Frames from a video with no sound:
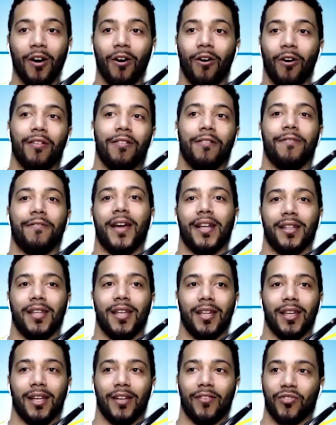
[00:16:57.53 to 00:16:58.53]
Or the fact
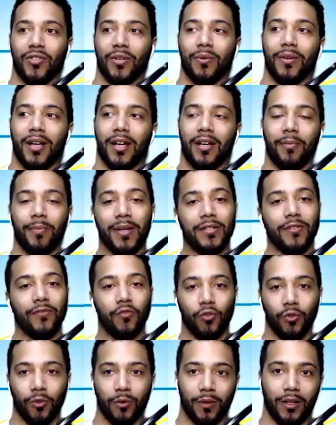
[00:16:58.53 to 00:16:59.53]
that like if someone had a piece of
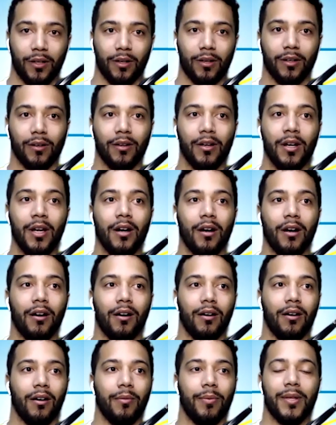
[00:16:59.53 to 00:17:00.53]
jewelry or, or
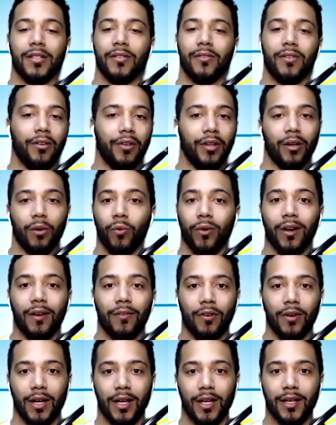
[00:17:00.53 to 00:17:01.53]
a piece of clothing or
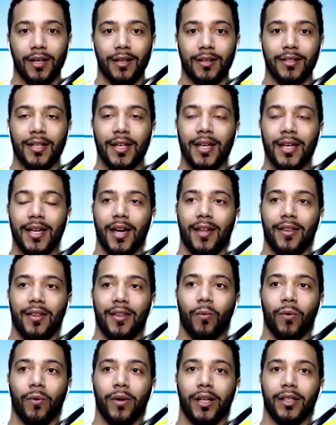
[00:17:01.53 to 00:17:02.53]
whatever it is, and
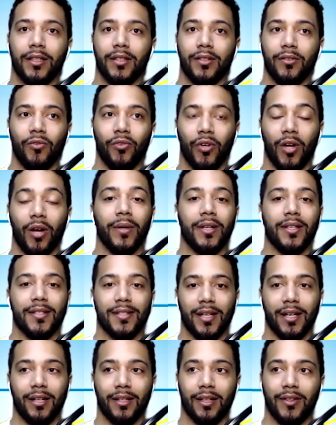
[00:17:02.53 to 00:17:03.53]
then wanted to go and
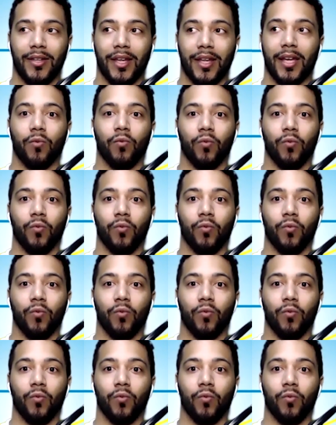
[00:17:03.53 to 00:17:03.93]
sell it, they could